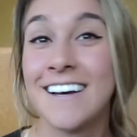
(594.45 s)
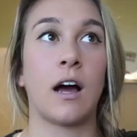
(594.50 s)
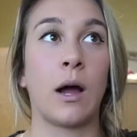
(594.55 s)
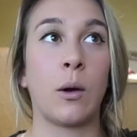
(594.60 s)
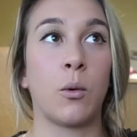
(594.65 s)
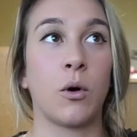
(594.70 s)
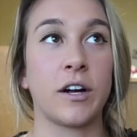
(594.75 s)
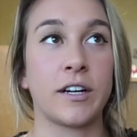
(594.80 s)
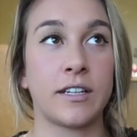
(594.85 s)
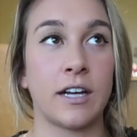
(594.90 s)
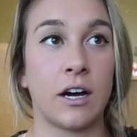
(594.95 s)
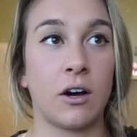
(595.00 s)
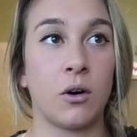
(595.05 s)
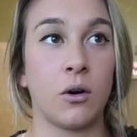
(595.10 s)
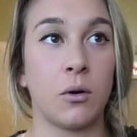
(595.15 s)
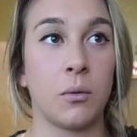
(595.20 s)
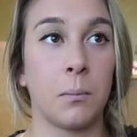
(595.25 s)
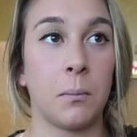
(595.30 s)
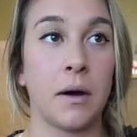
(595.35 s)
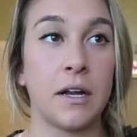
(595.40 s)
I worked
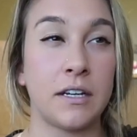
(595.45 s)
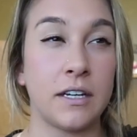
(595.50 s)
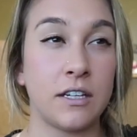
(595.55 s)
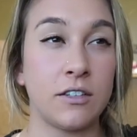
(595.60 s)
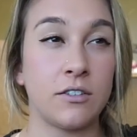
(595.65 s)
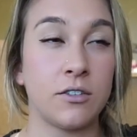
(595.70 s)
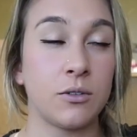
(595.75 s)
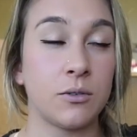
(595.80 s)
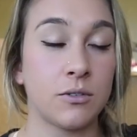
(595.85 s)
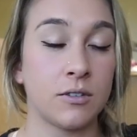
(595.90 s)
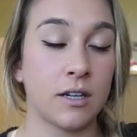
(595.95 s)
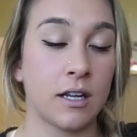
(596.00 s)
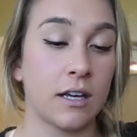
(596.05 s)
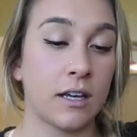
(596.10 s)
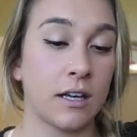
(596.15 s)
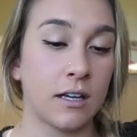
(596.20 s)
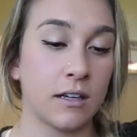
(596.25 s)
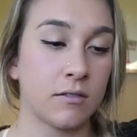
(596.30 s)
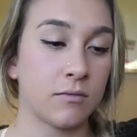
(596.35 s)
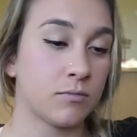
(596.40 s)
out Monday,
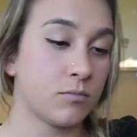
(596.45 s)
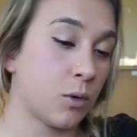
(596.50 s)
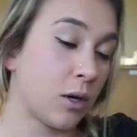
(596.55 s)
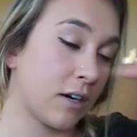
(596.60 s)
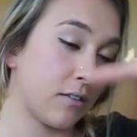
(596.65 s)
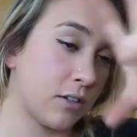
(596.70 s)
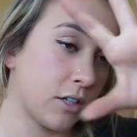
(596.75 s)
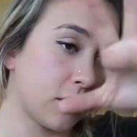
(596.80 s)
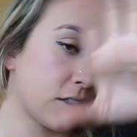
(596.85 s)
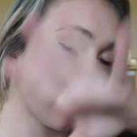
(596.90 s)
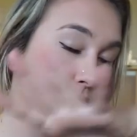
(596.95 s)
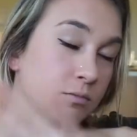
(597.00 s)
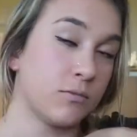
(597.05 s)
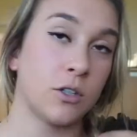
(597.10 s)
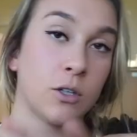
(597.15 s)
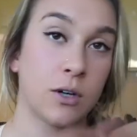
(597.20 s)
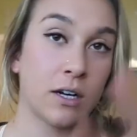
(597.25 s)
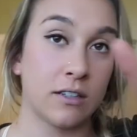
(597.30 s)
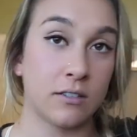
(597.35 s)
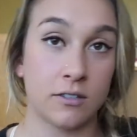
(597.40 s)
Tuesday, whatever
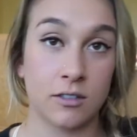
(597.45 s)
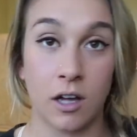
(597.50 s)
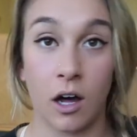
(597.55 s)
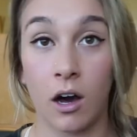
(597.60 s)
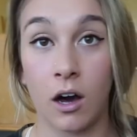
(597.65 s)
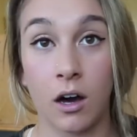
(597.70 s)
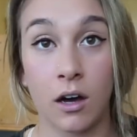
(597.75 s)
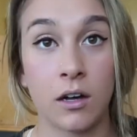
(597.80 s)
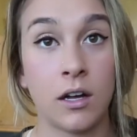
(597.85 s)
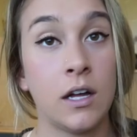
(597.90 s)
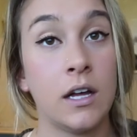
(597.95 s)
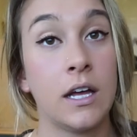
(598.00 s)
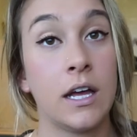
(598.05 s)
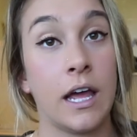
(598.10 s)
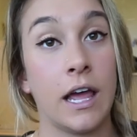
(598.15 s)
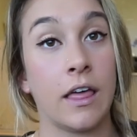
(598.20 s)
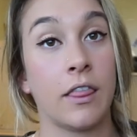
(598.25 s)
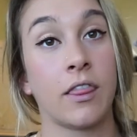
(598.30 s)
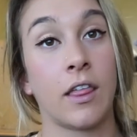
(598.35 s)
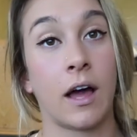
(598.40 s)
you guys saw,
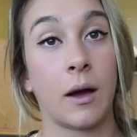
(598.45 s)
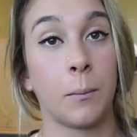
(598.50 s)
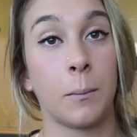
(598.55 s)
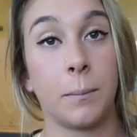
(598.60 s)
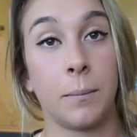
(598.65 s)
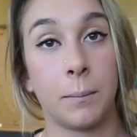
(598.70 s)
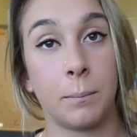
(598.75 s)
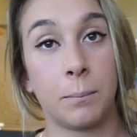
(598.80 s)
and that